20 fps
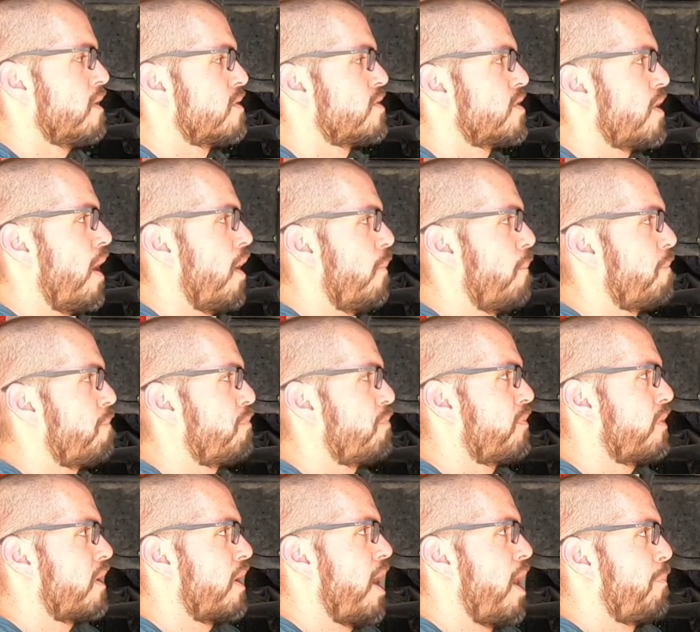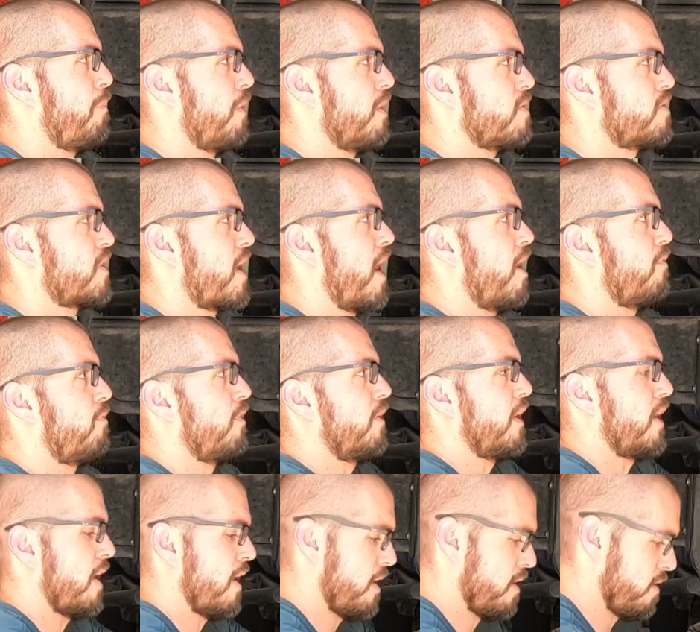So, uppers
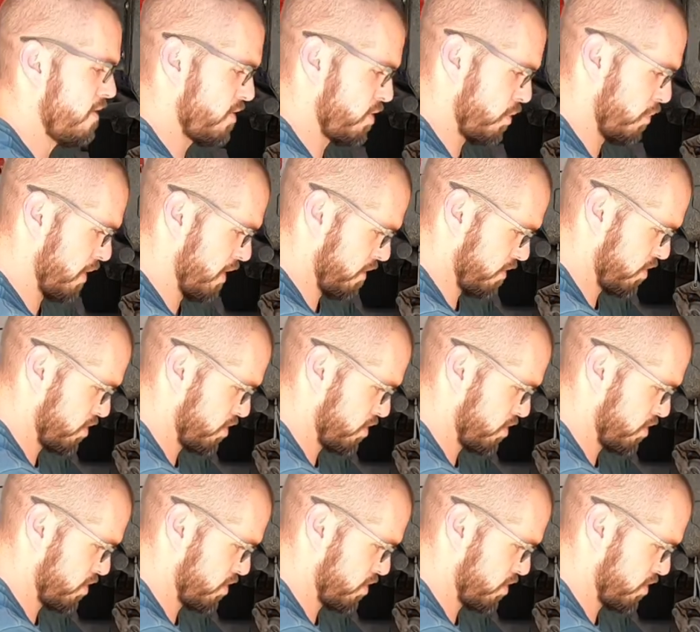carefully in so we don't